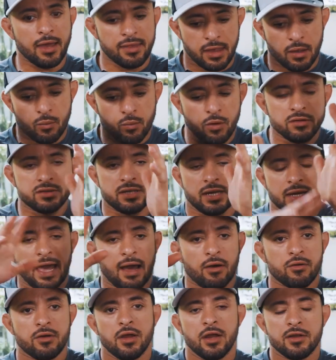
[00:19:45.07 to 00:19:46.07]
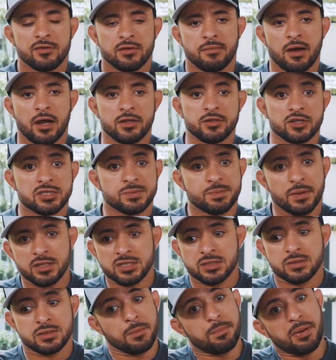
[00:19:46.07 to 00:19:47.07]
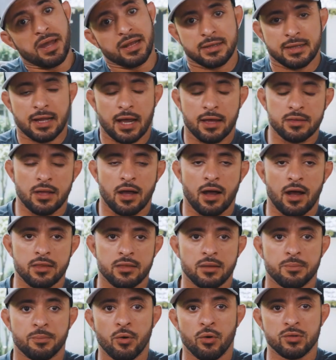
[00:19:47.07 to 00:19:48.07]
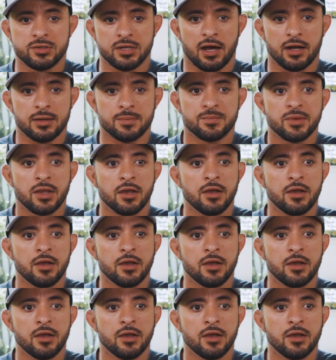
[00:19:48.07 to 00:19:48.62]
and they will dig out from under depending on the Bulldog.